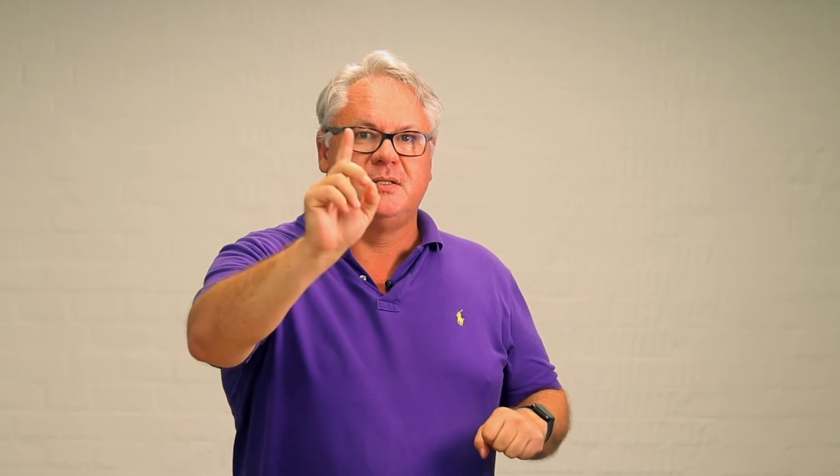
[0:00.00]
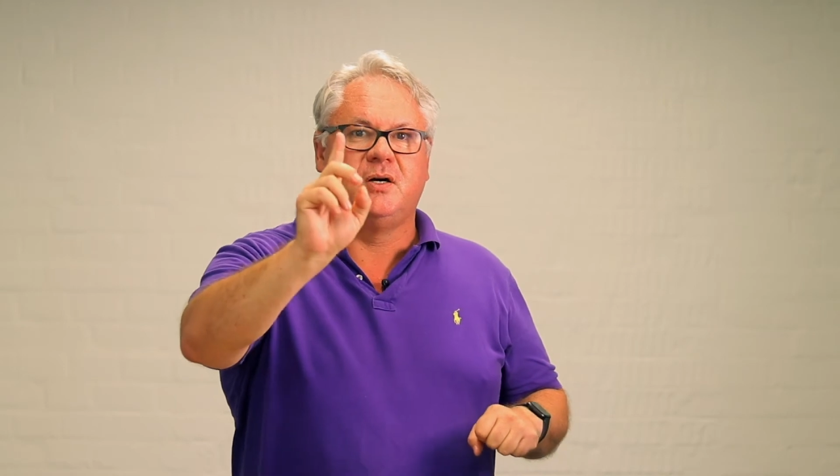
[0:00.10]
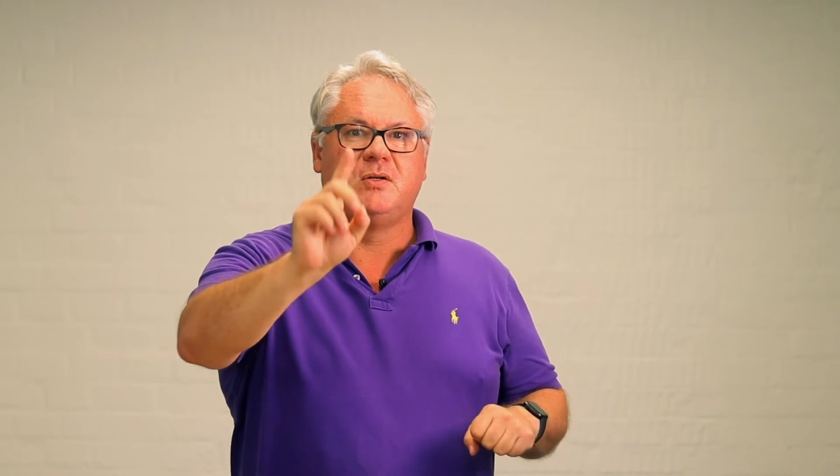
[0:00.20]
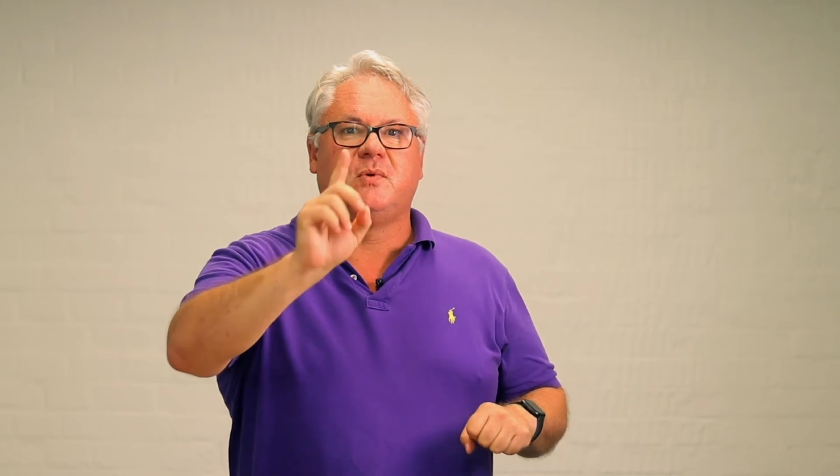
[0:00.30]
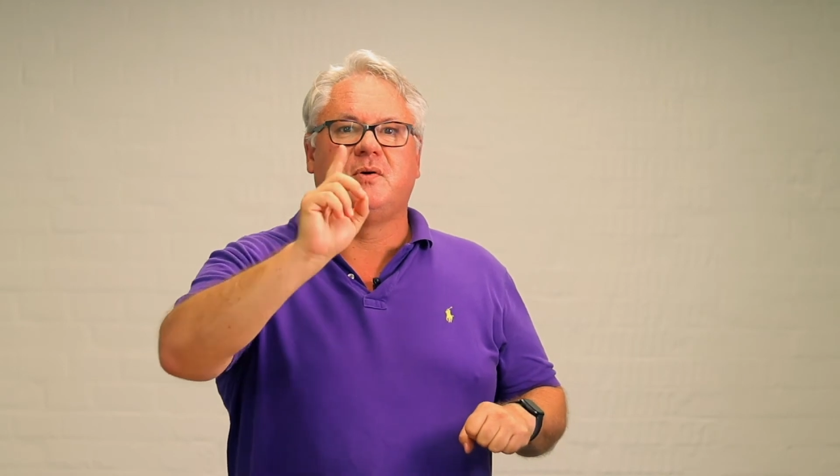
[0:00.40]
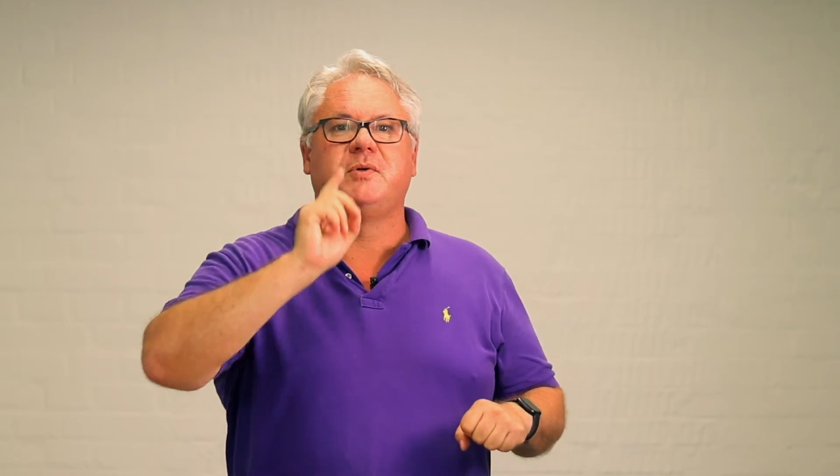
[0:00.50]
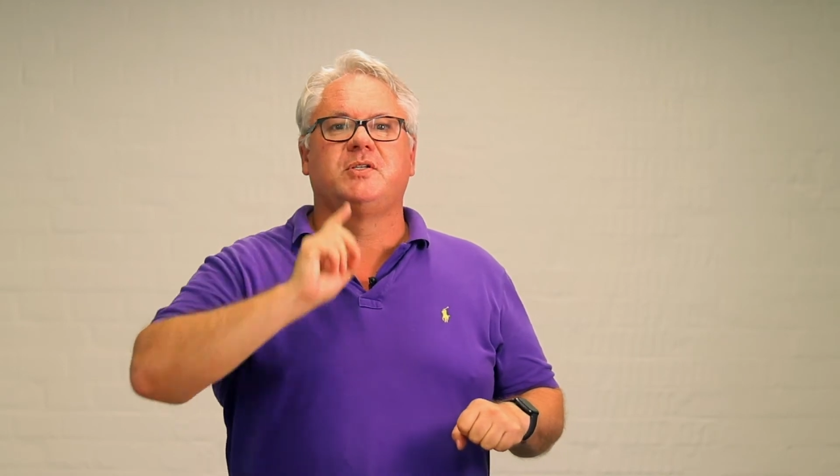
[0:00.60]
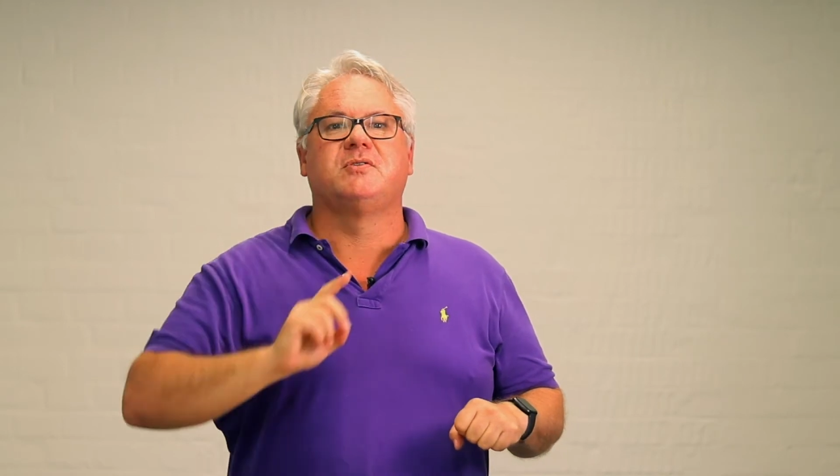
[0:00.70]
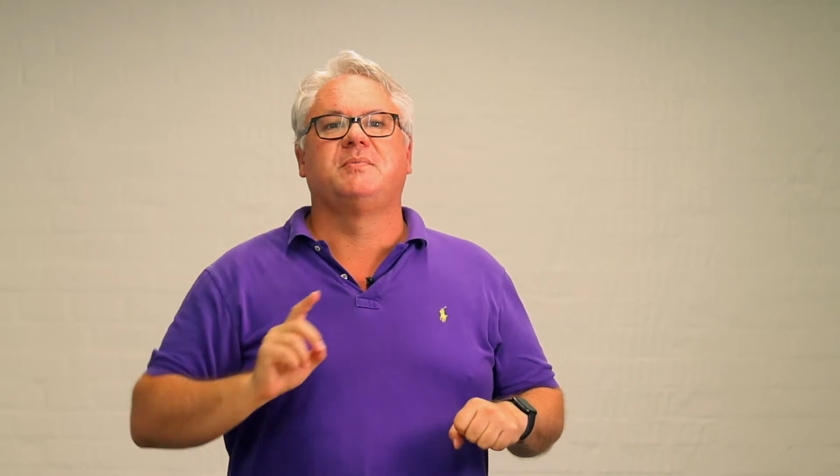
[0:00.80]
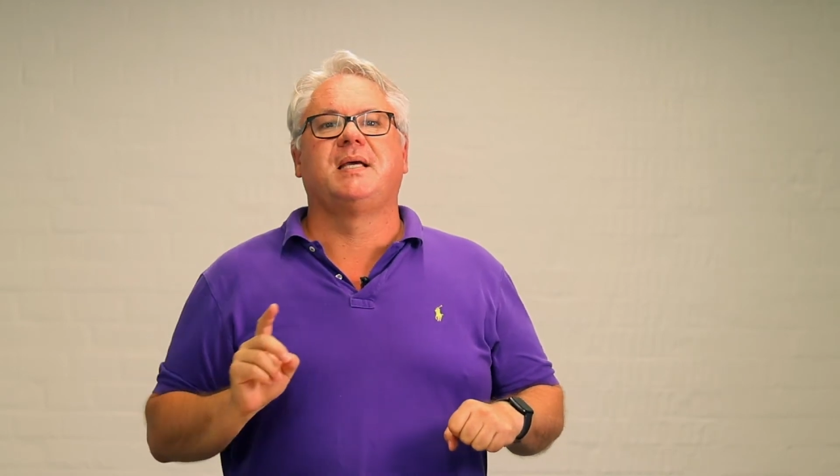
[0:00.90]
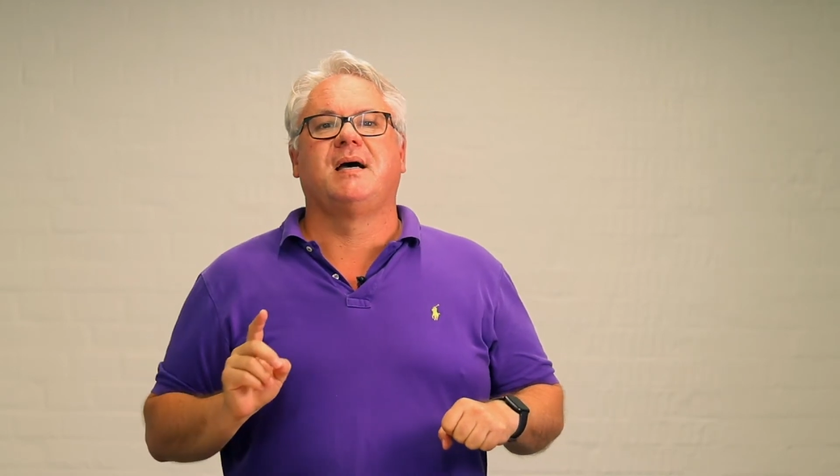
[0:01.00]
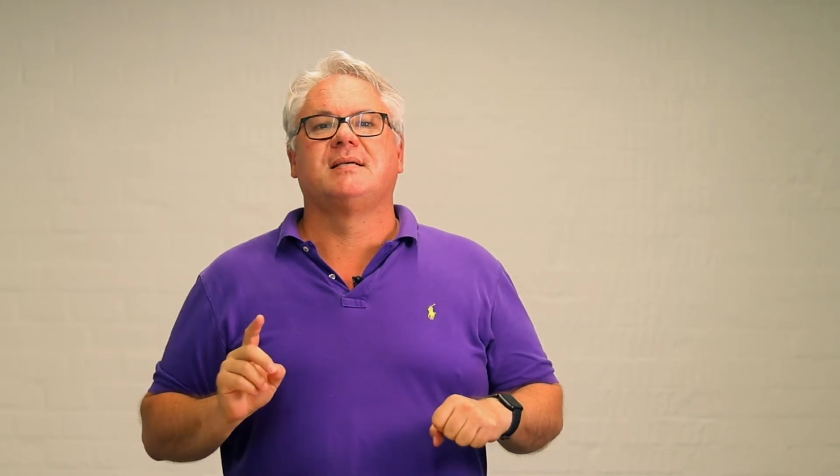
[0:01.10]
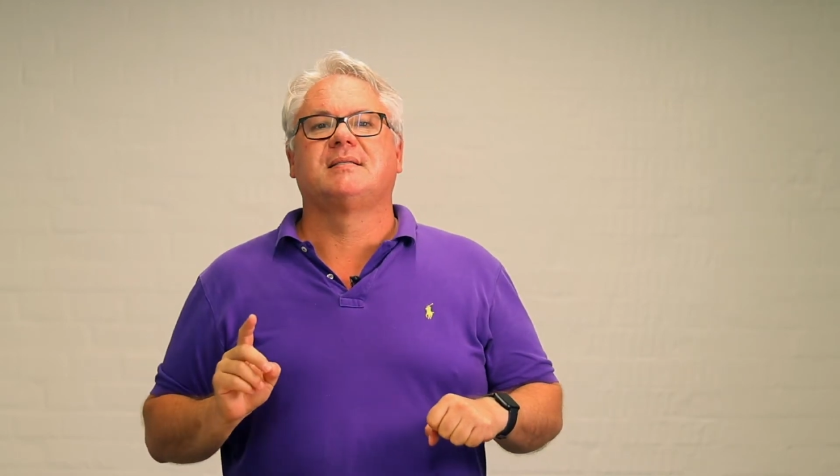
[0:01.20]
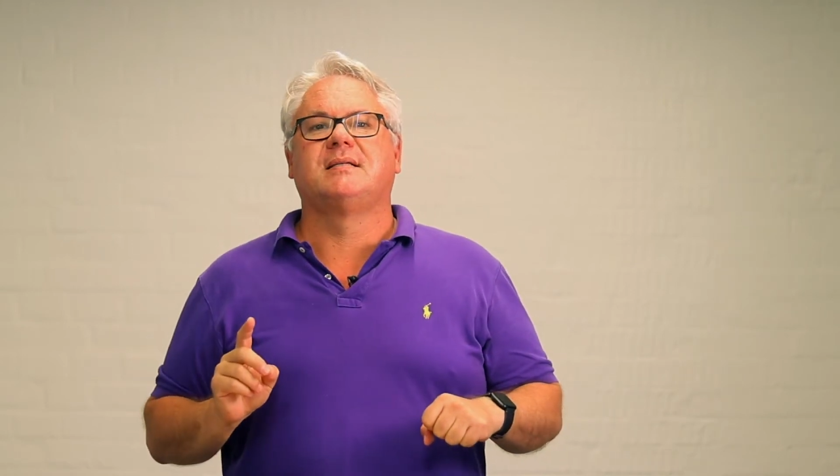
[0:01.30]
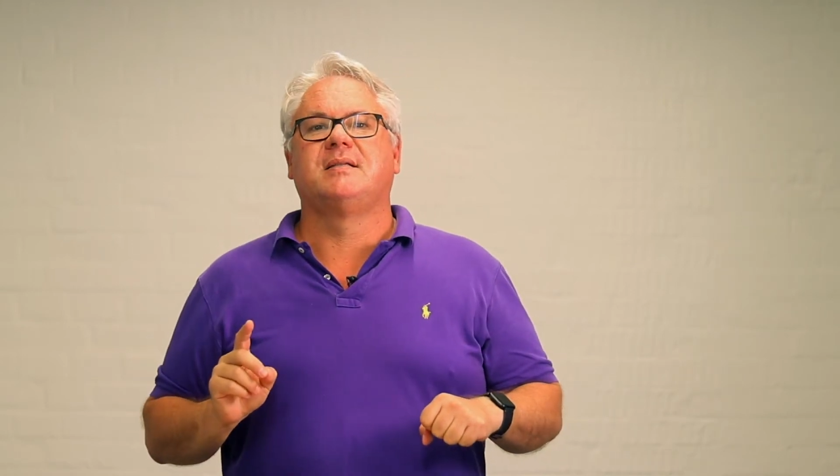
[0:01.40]
on what we should be
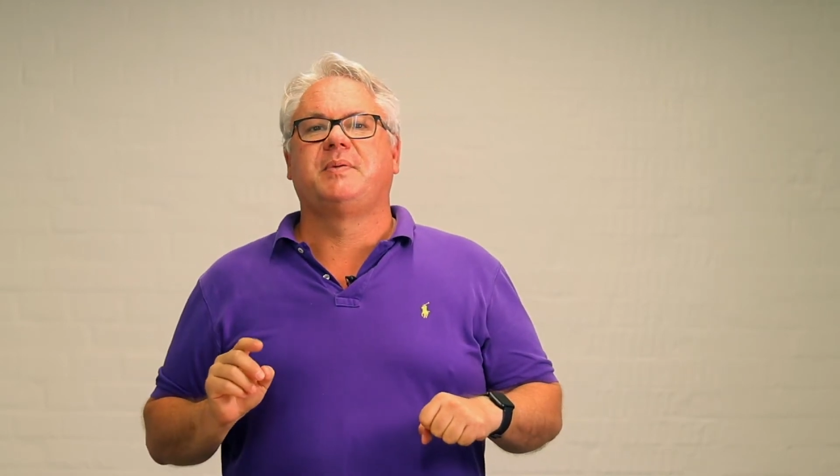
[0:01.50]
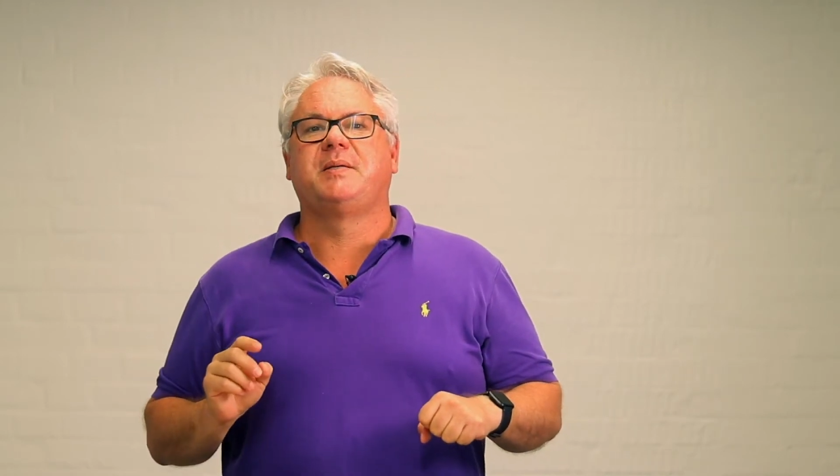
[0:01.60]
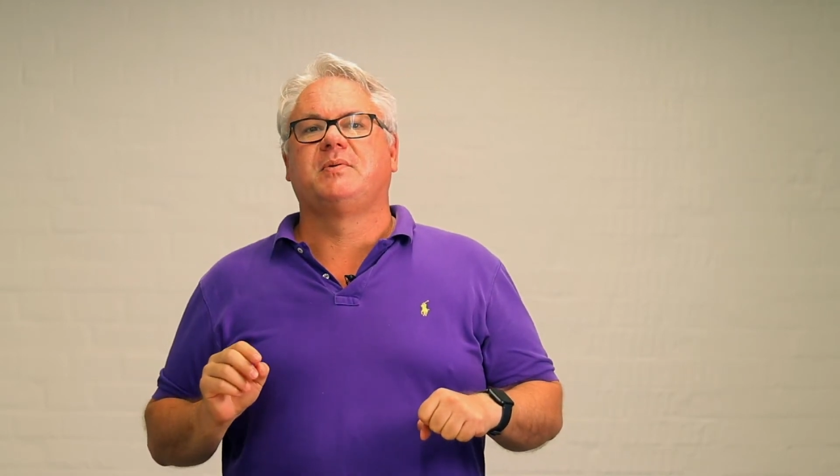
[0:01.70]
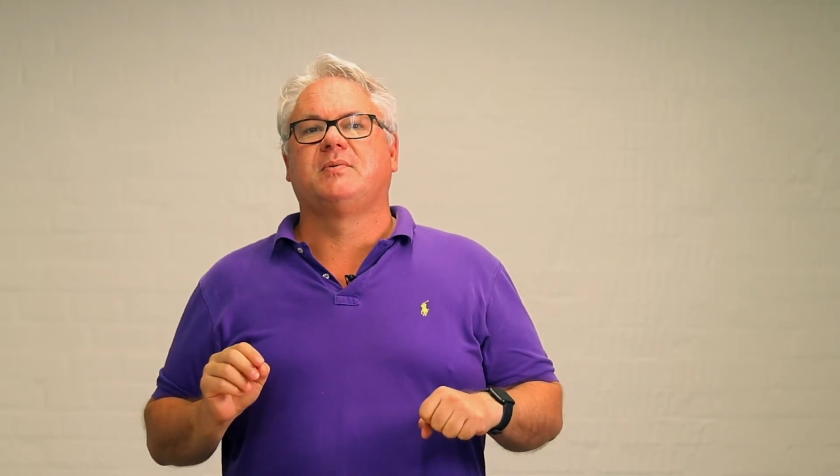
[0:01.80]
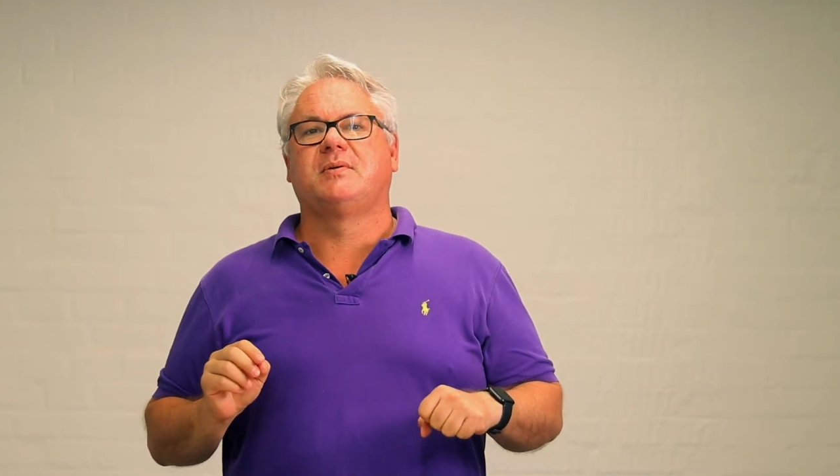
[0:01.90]
asking the people